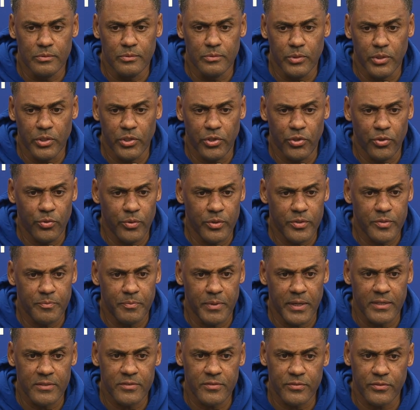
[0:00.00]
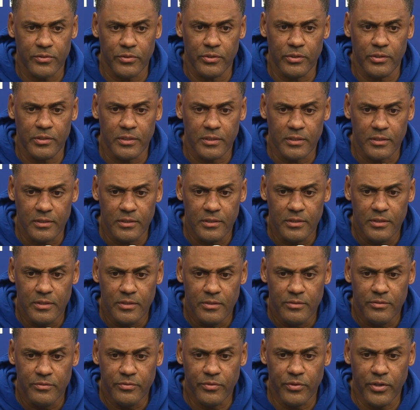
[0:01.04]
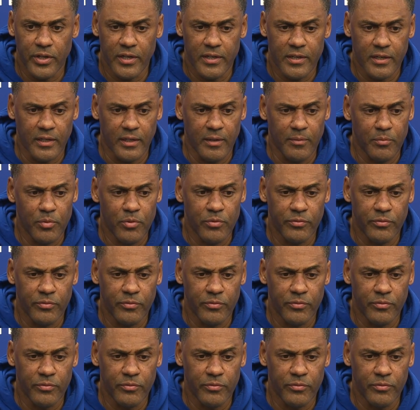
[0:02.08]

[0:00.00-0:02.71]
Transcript: we'll do what's best for the team.